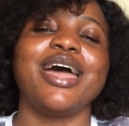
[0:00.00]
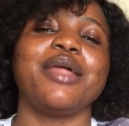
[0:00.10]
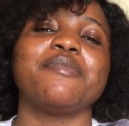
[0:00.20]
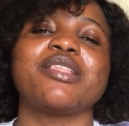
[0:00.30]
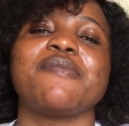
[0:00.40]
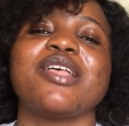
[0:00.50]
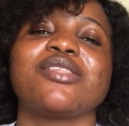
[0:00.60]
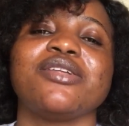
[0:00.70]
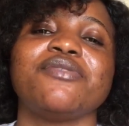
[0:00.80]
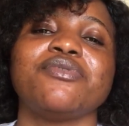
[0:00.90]
And I miss my
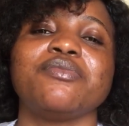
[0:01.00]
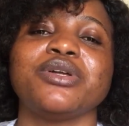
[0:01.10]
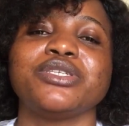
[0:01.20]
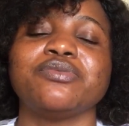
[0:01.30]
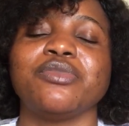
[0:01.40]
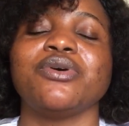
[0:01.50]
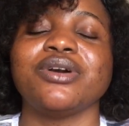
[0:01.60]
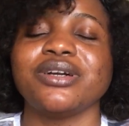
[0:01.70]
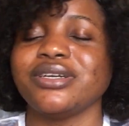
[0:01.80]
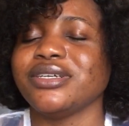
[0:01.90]
son even much
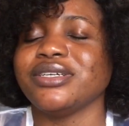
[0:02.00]
more.